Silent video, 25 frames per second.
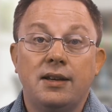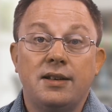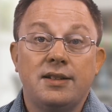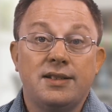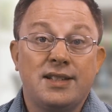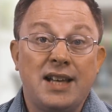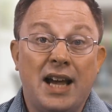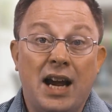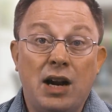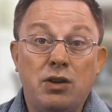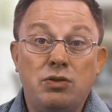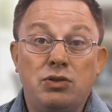
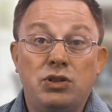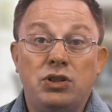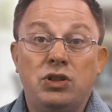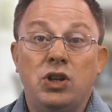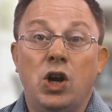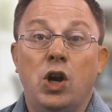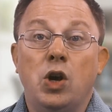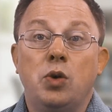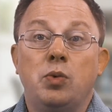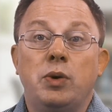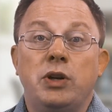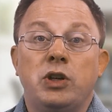So how do you
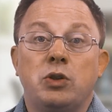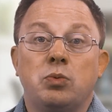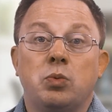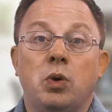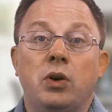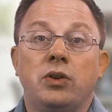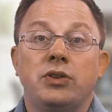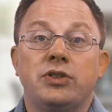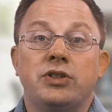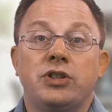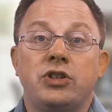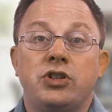know which
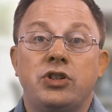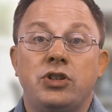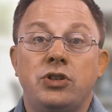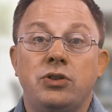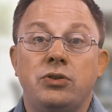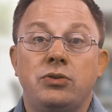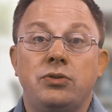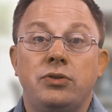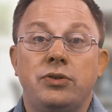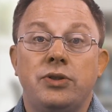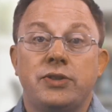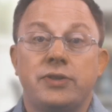one to
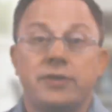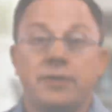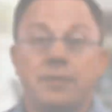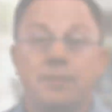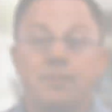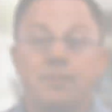choose?